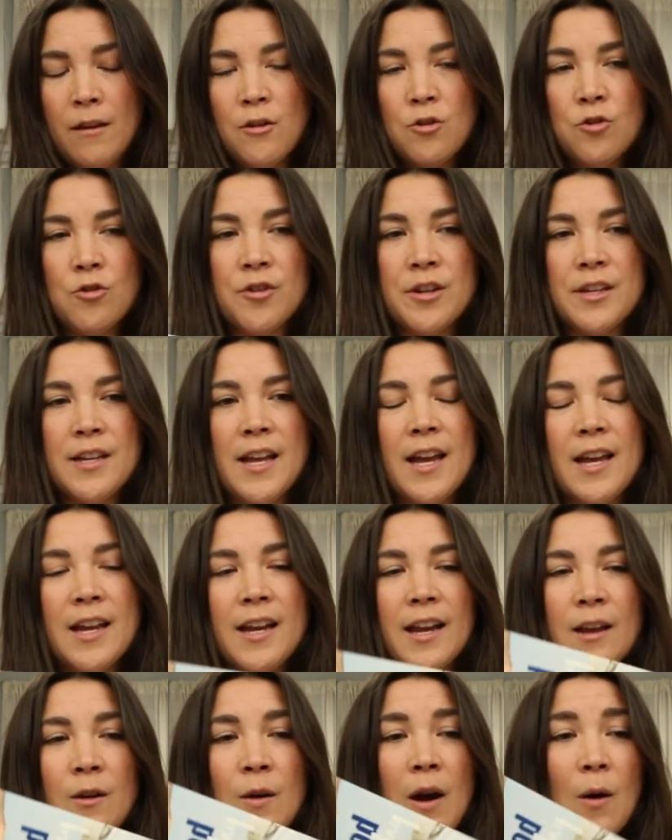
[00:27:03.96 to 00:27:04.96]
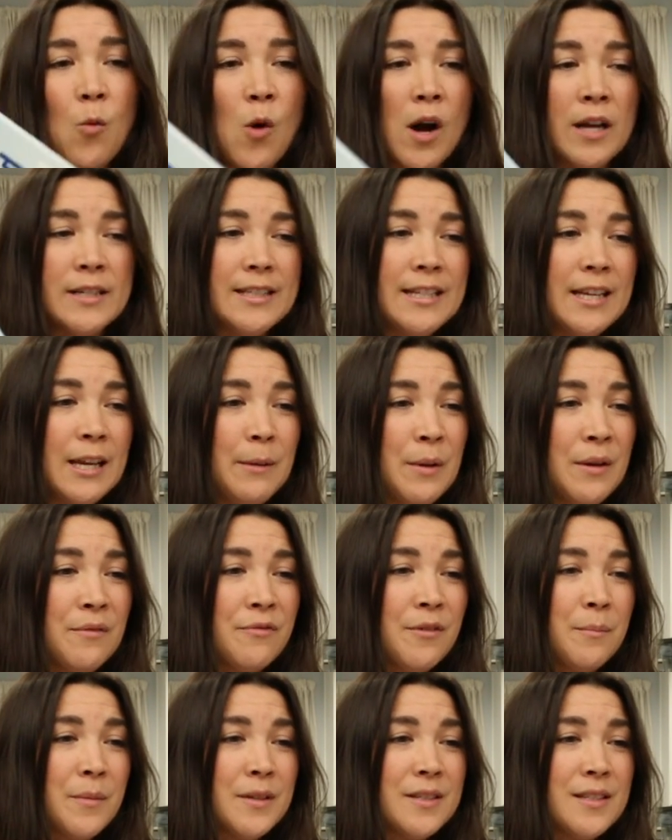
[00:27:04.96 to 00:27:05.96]
creating what Timmy
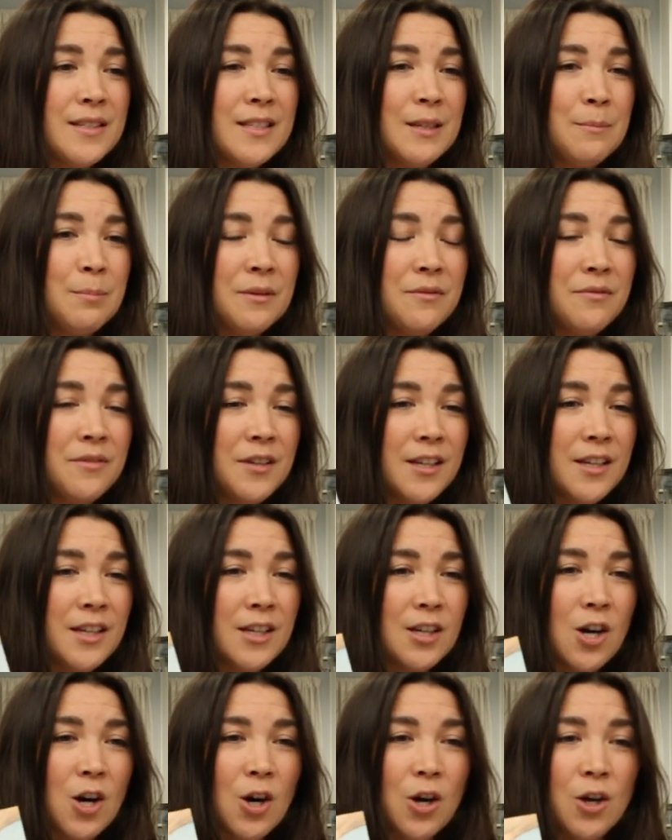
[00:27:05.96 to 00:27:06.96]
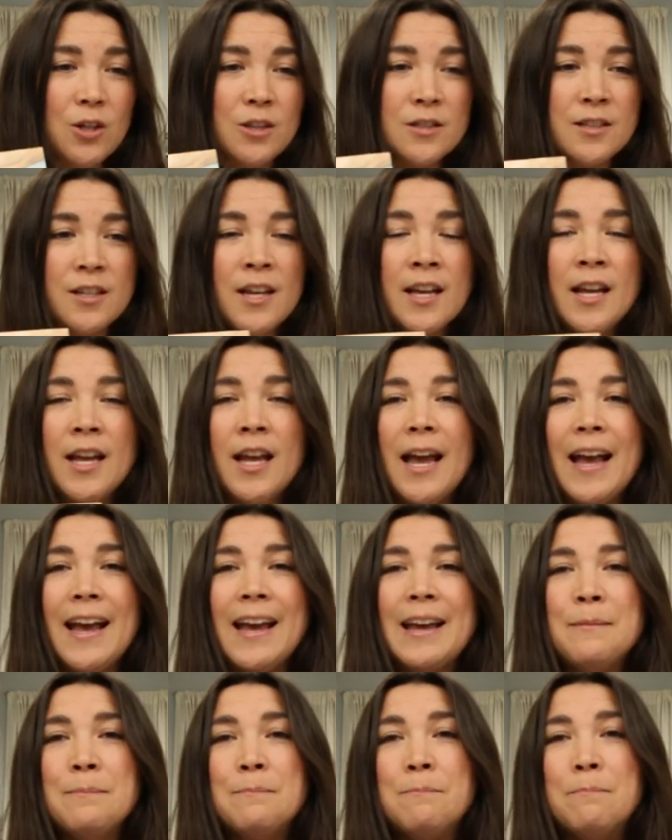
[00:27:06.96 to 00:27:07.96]
from Mississippi Vegan calls
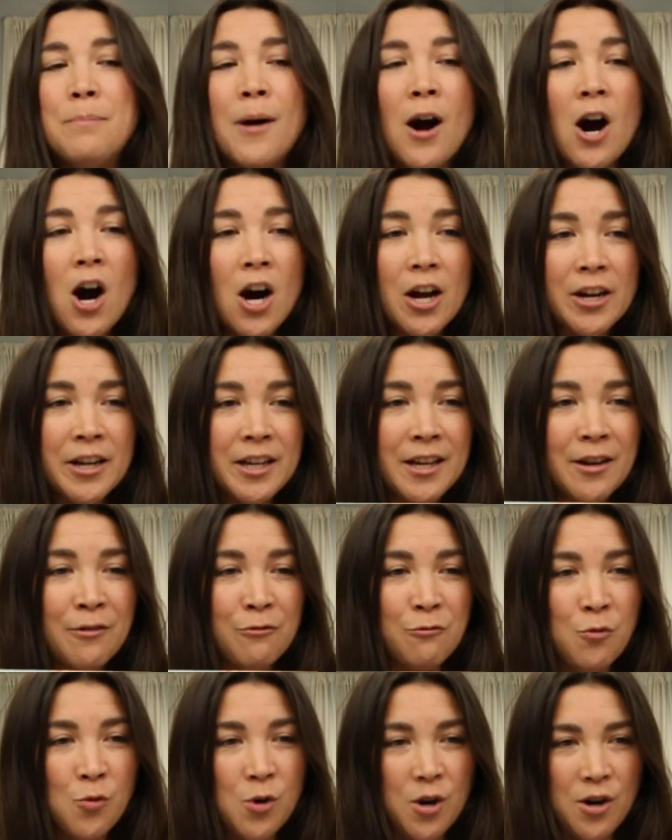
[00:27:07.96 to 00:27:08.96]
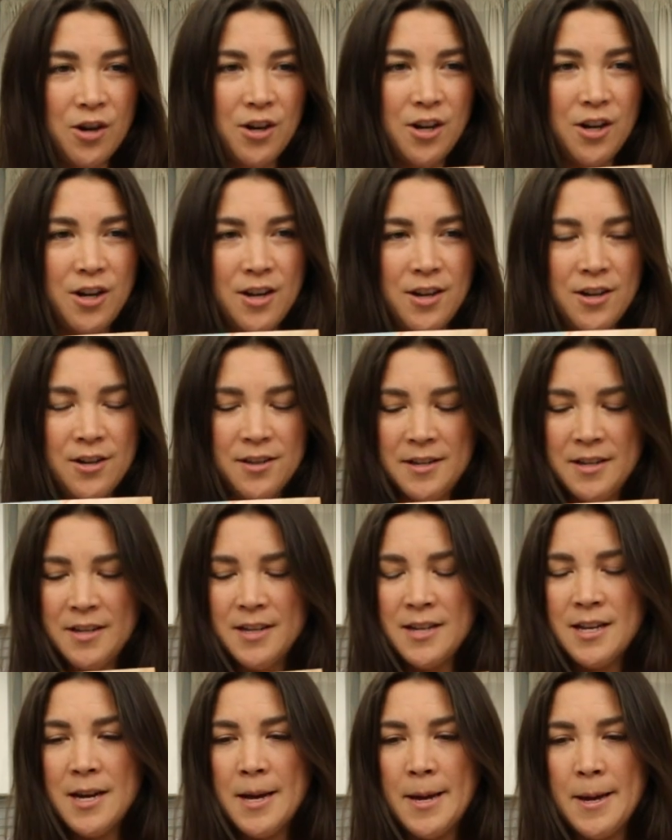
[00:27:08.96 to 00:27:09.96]
a body of work.
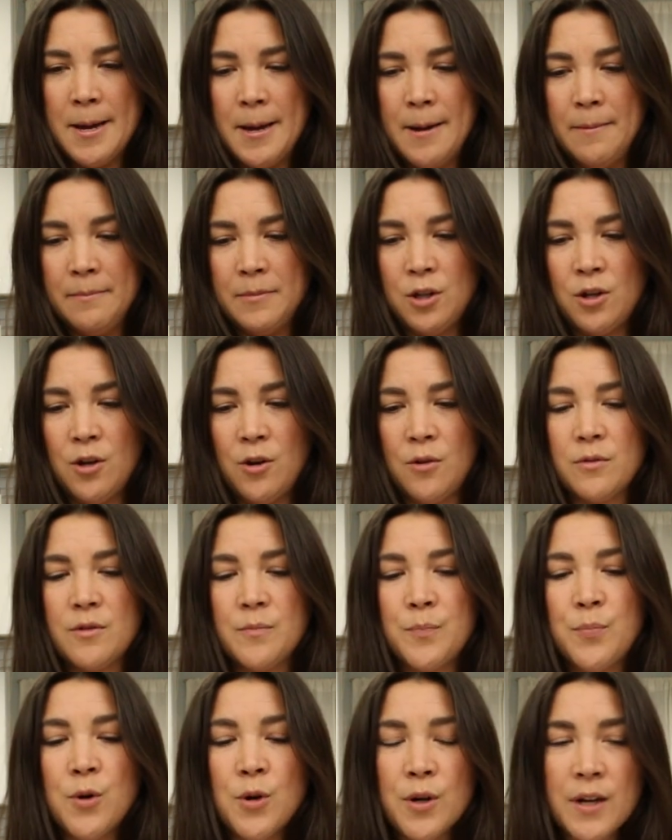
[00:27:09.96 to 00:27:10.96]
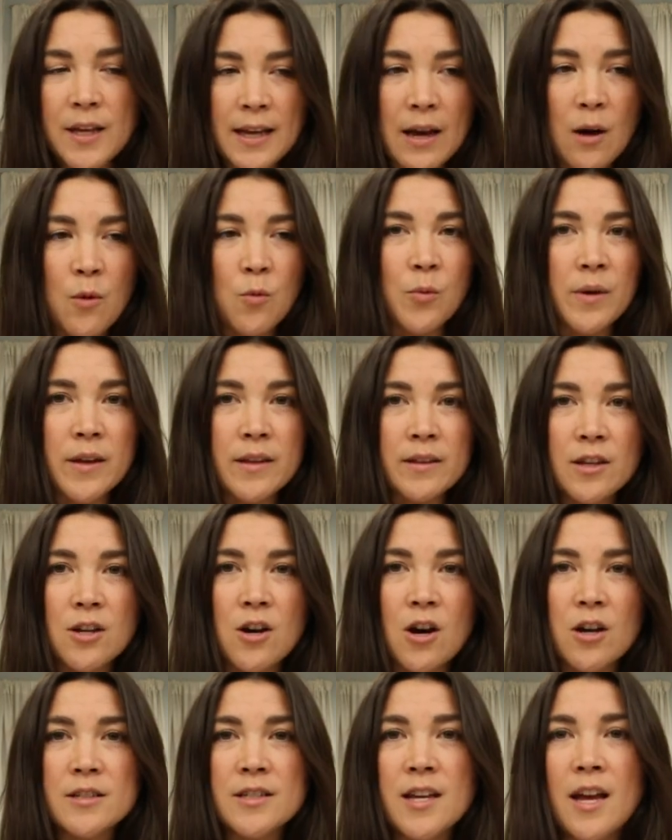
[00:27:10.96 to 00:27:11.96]
You know, putting out weekly
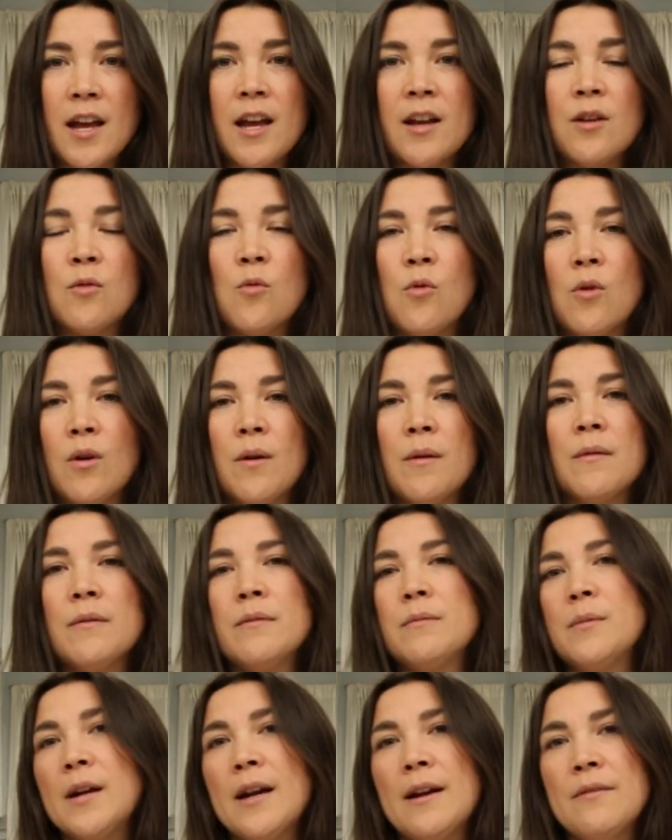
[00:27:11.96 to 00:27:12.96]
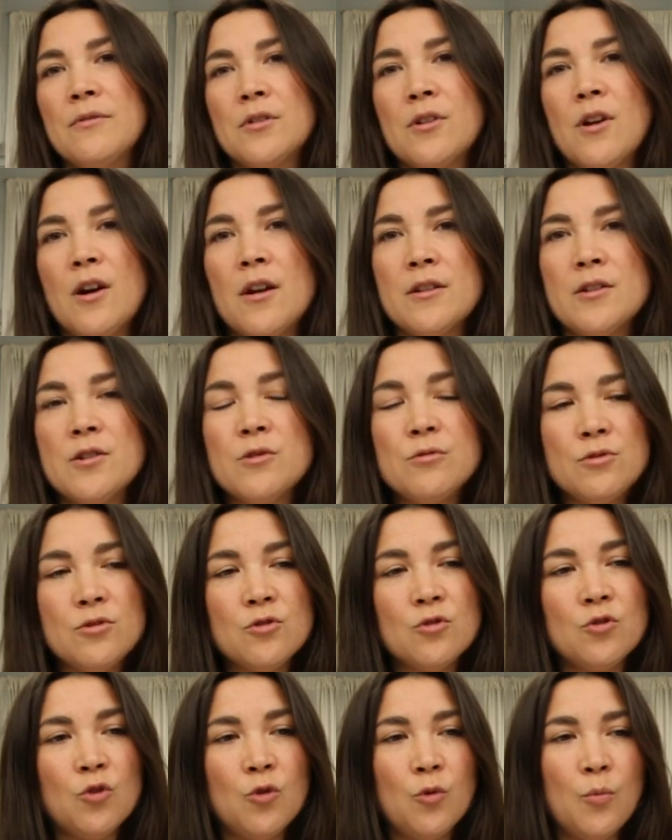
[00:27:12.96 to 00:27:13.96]
content or whatever on
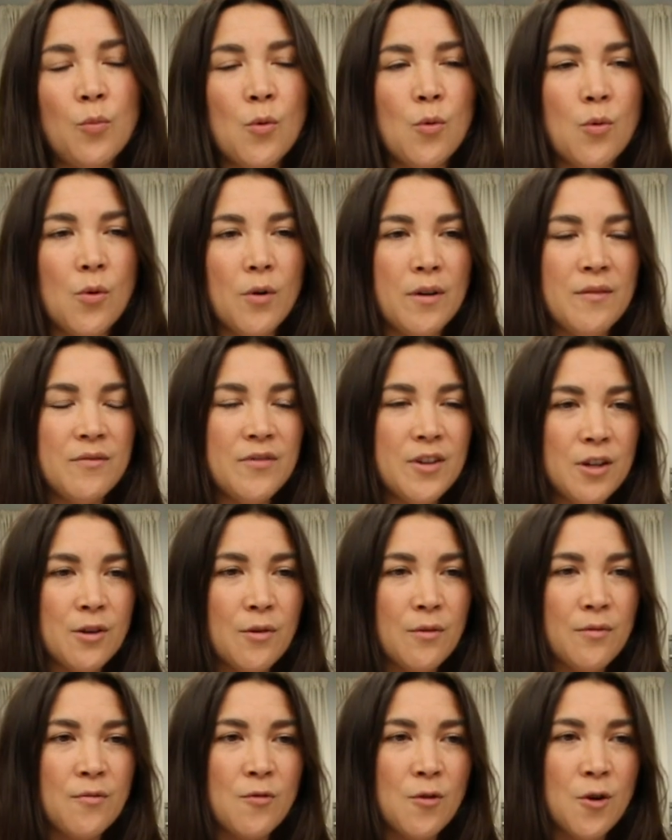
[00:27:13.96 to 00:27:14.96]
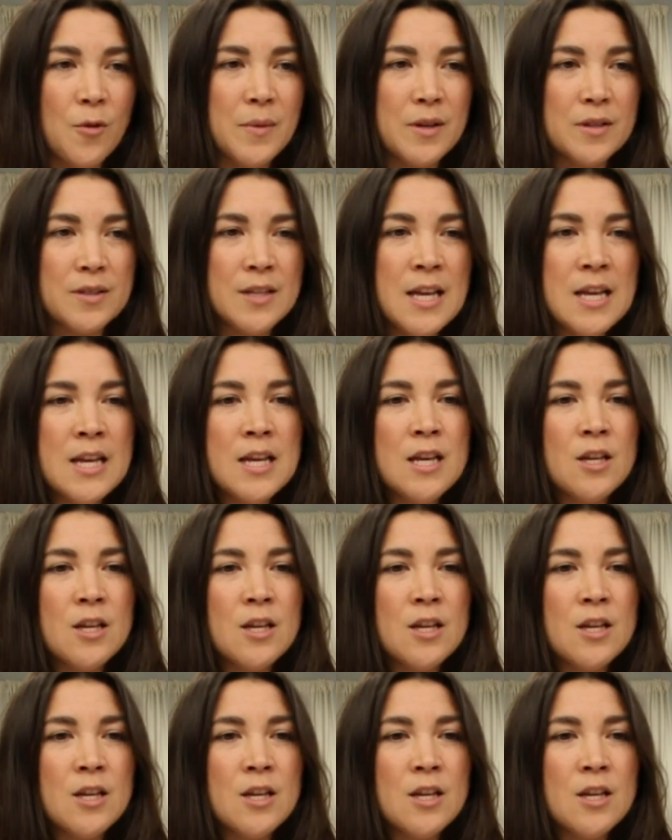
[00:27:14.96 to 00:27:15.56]
YouTube or in video form is